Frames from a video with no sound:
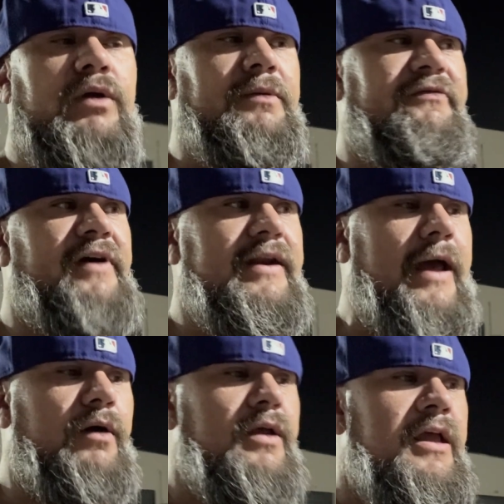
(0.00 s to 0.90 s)
Come to find
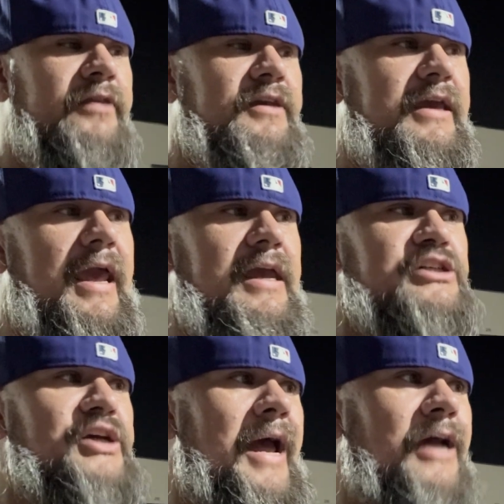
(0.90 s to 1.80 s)
out, the
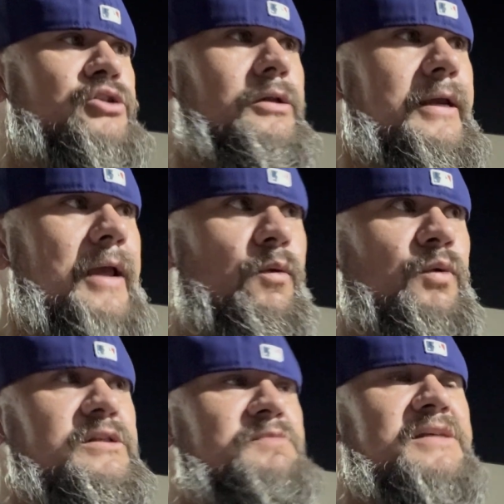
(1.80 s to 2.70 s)
gauge actually
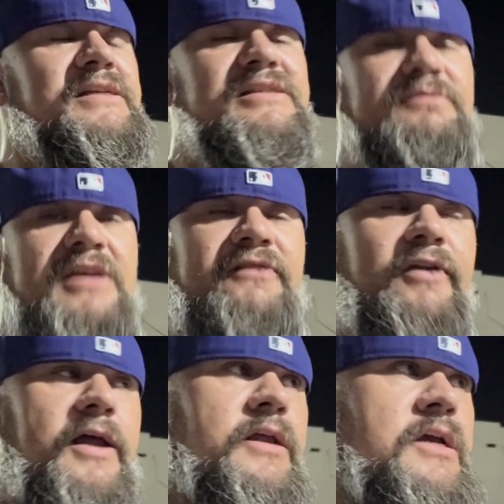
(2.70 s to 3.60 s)
was missing some
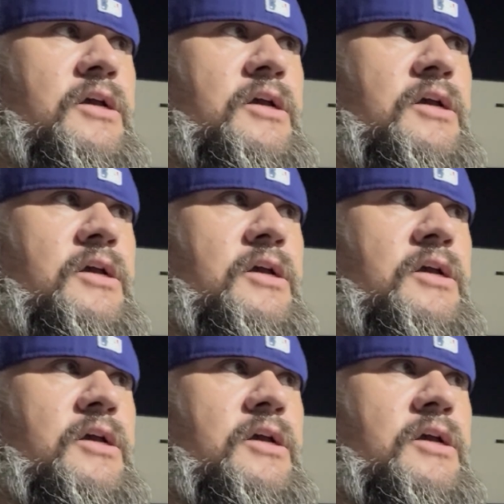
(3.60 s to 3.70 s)
Teflon,